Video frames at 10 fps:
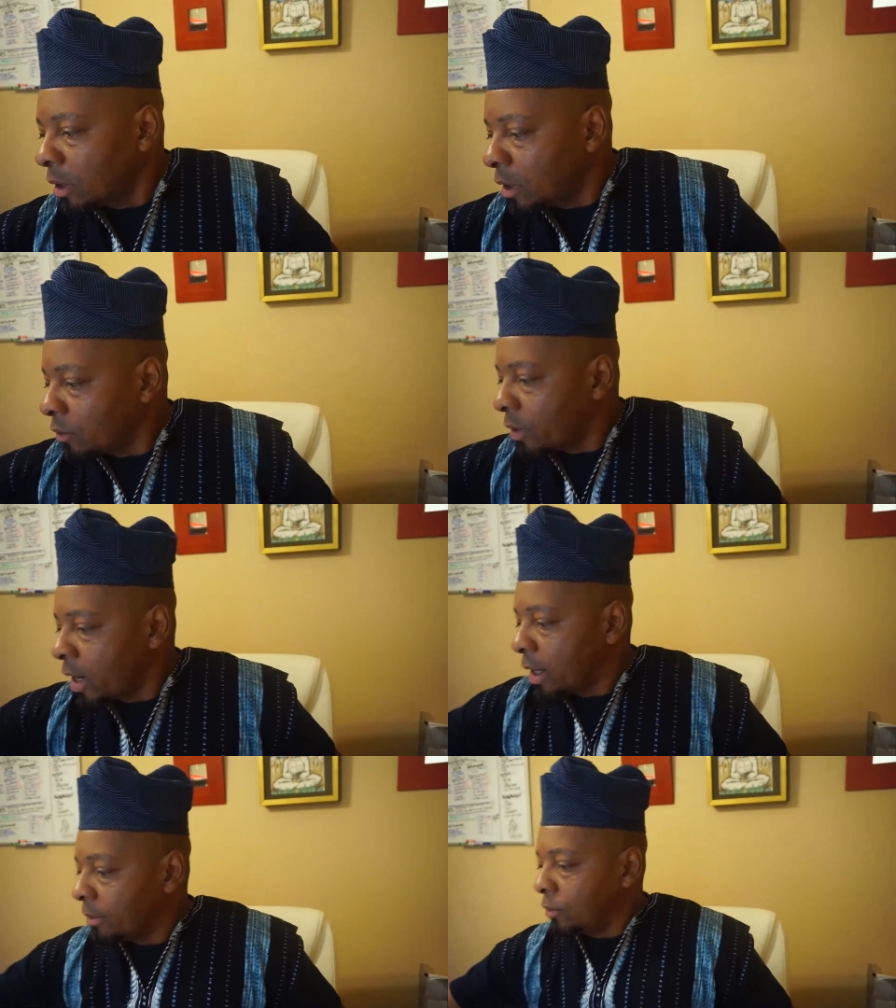All
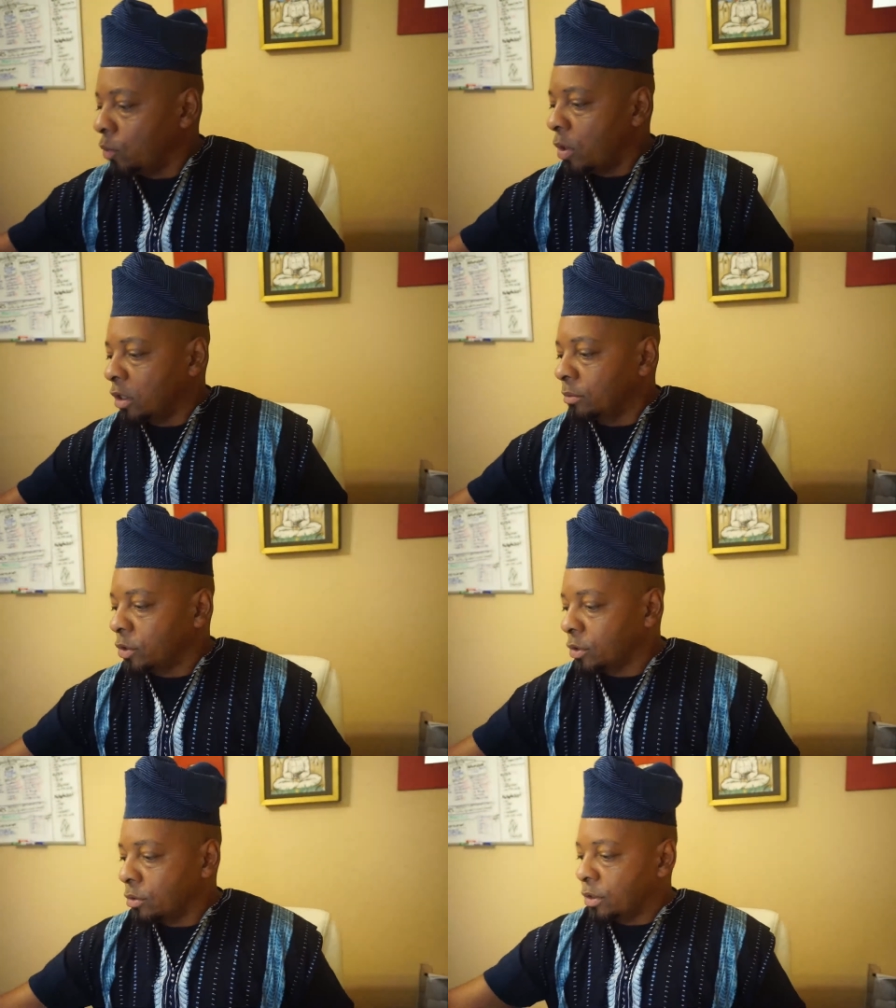right, welcome
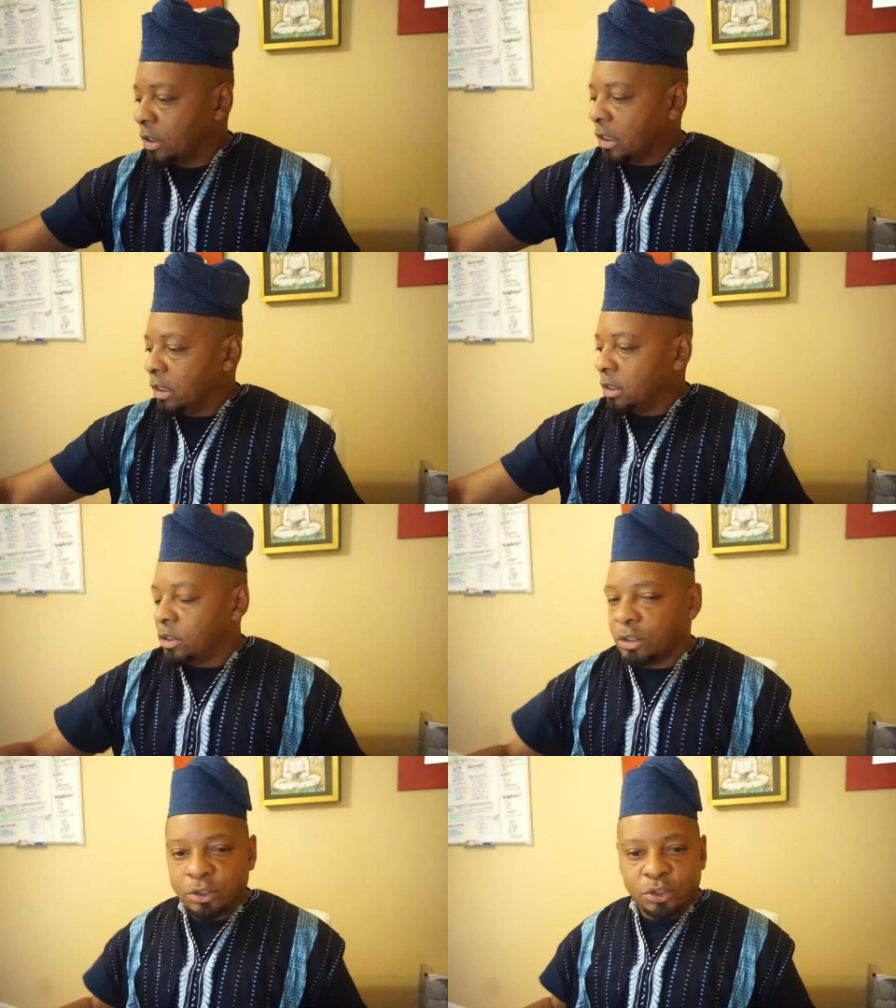to the
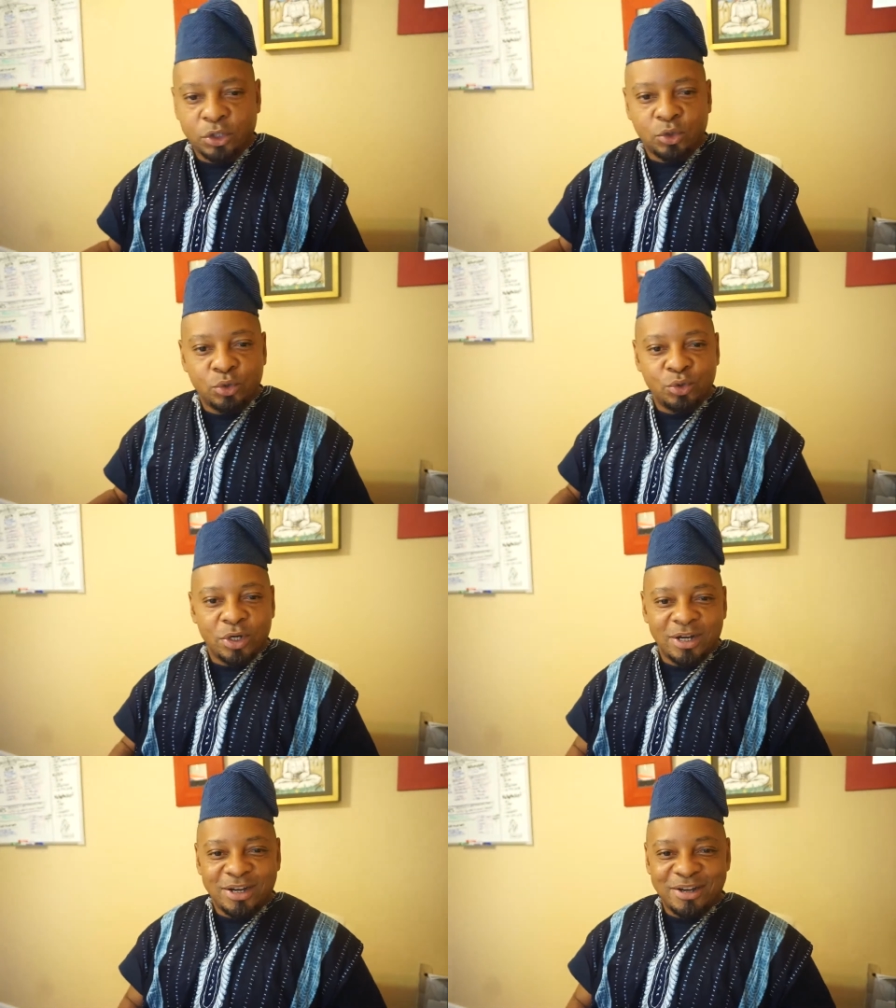School
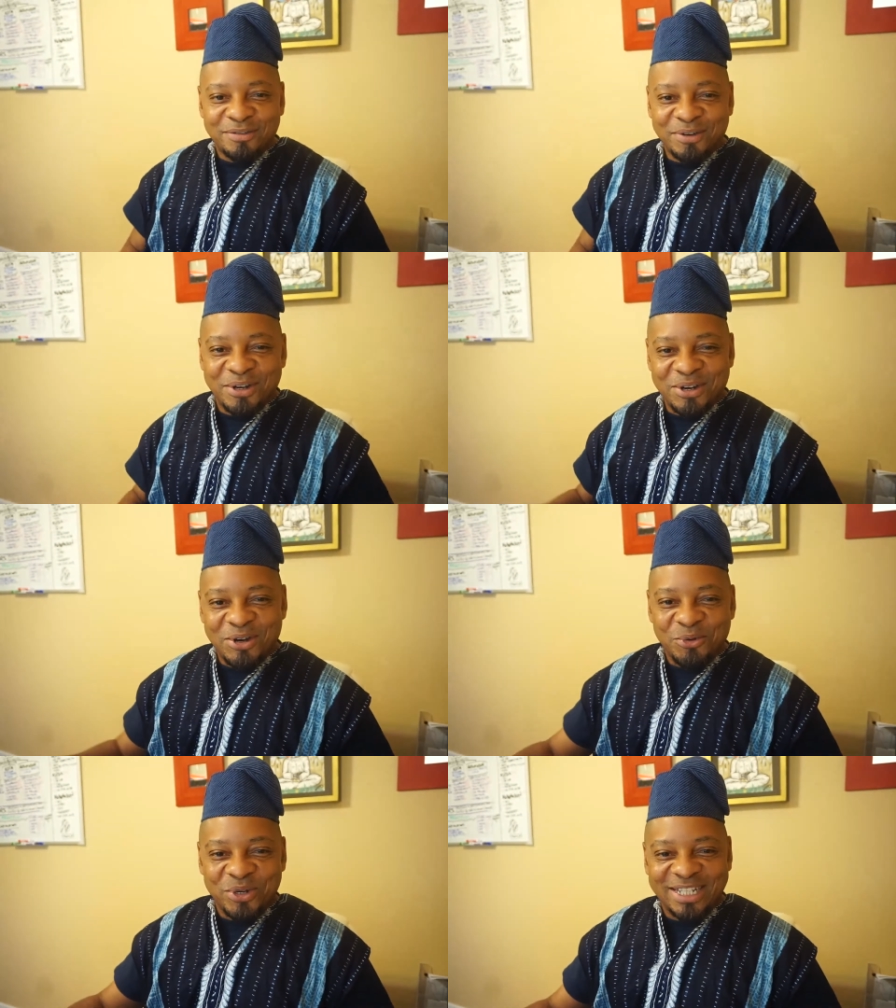of
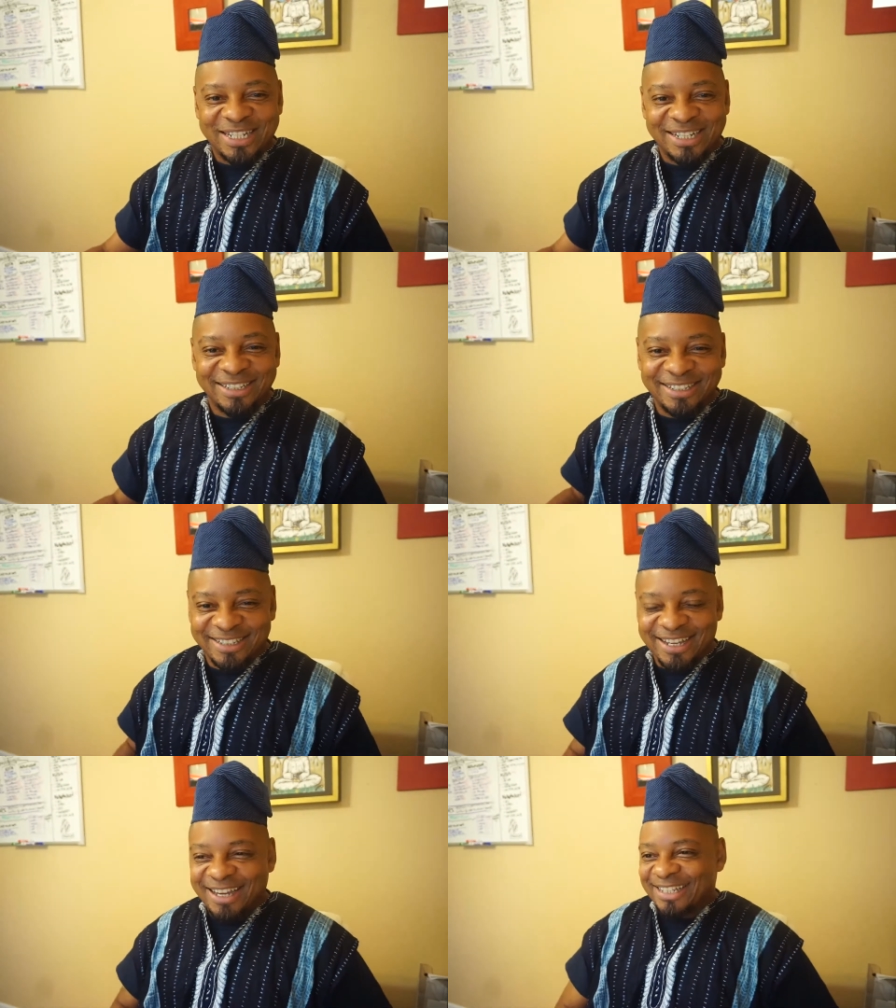Orisha
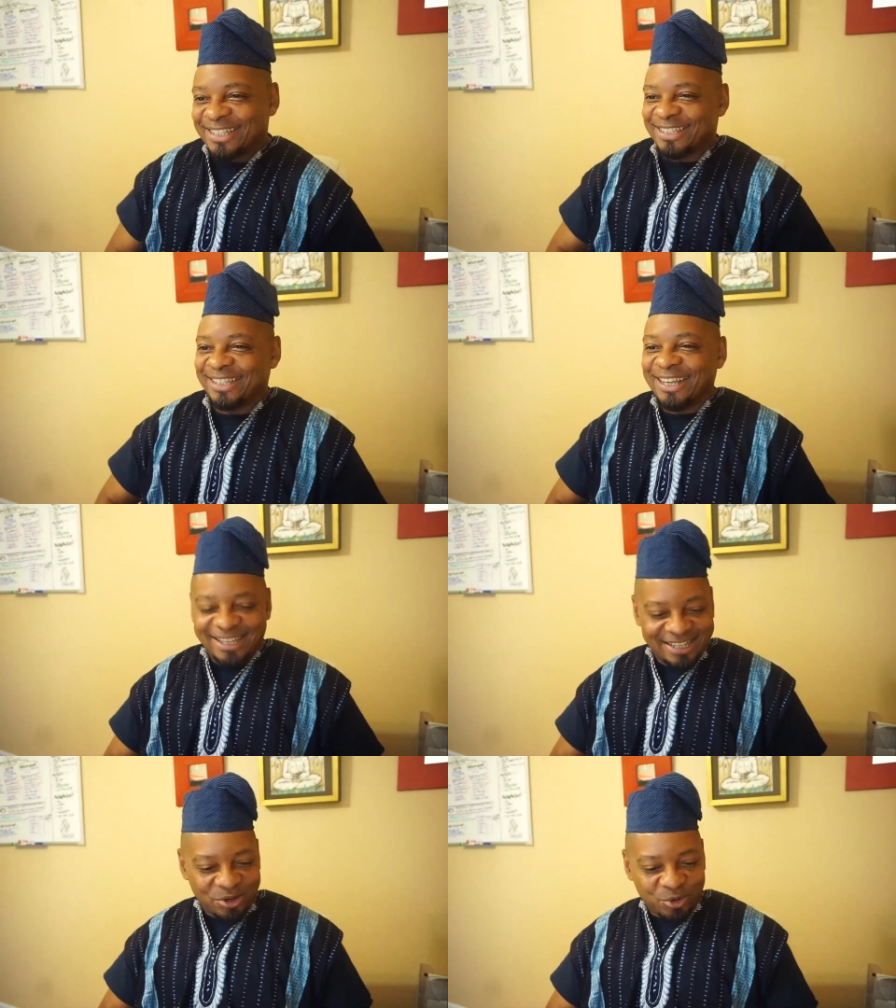Studies,
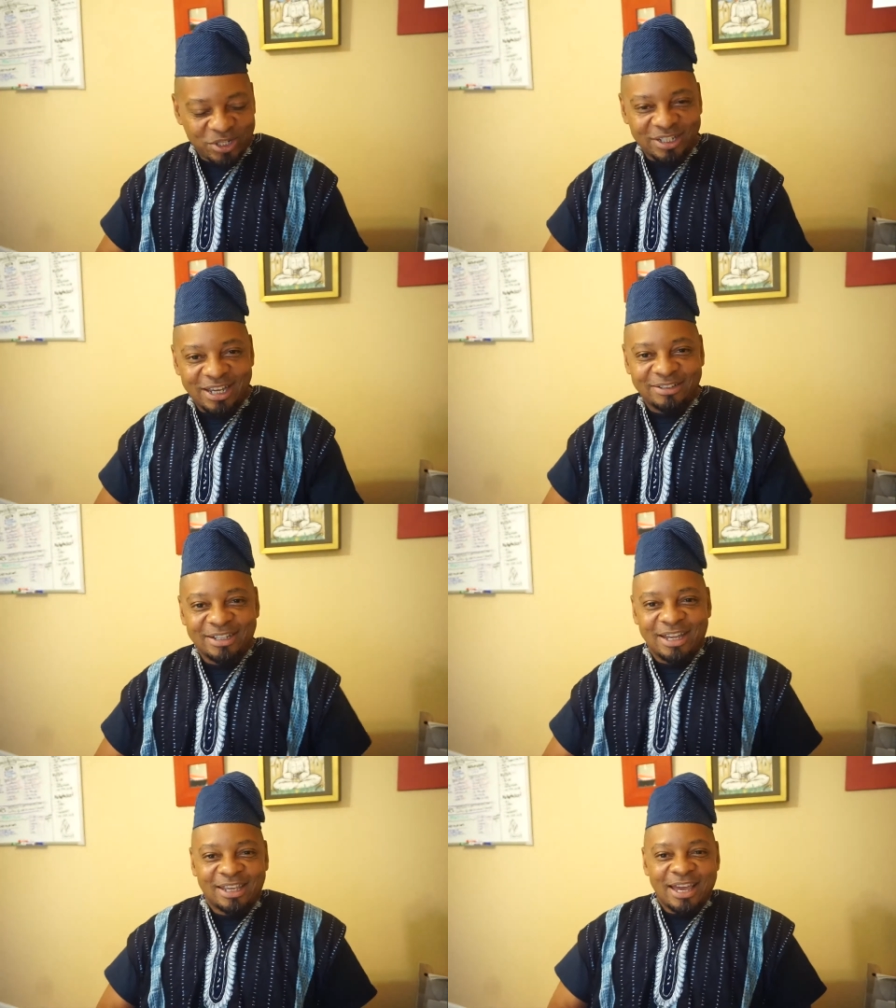the Orisha
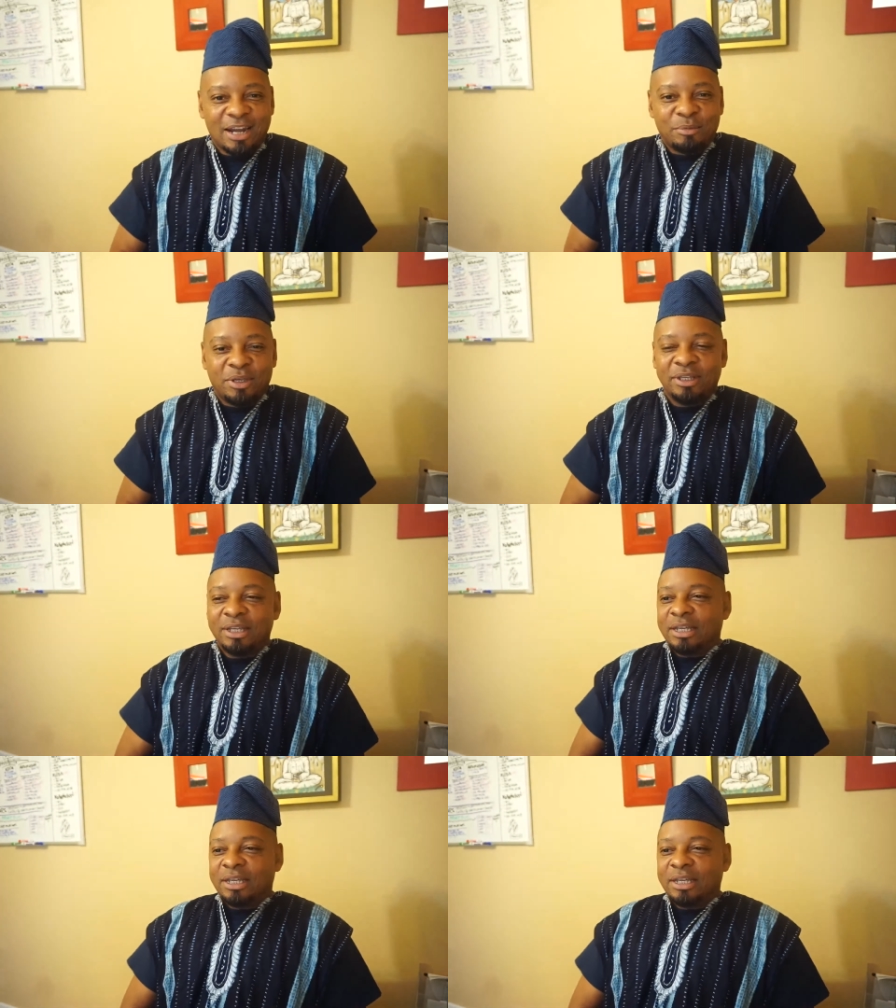Lifestyle Academy.